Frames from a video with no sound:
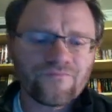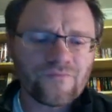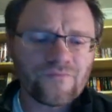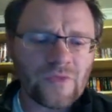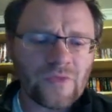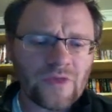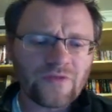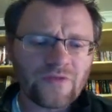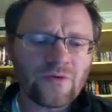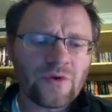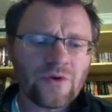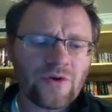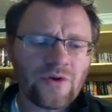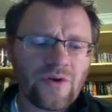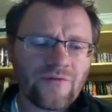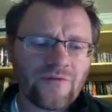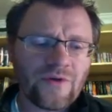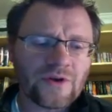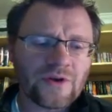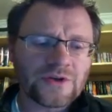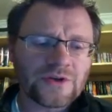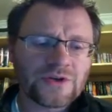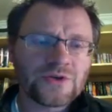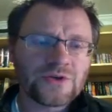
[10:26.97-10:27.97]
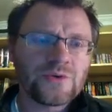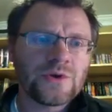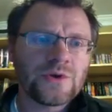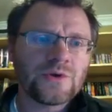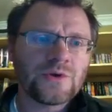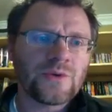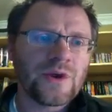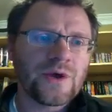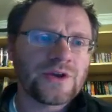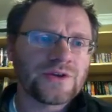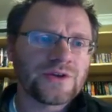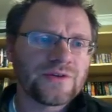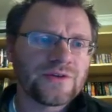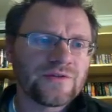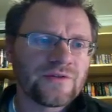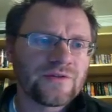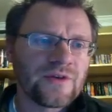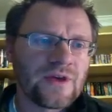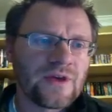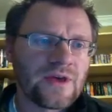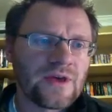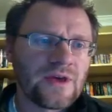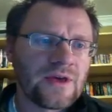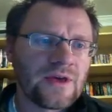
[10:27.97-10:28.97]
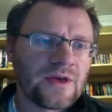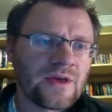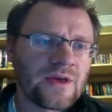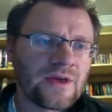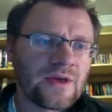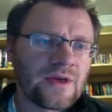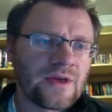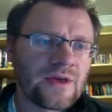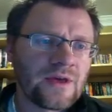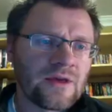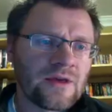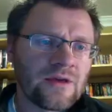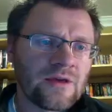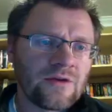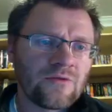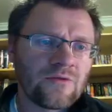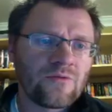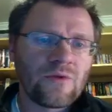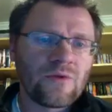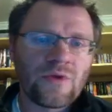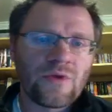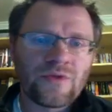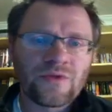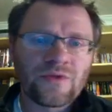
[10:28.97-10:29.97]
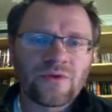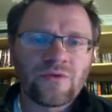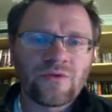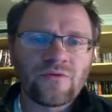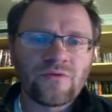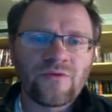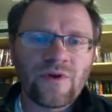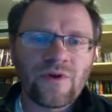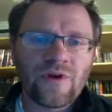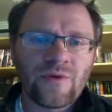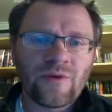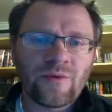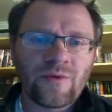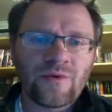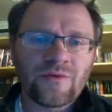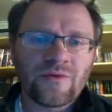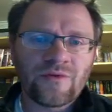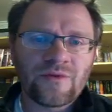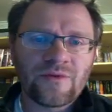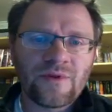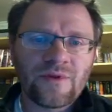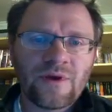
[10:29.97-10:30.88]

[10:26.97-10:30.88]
So here I've got two equations with two variables.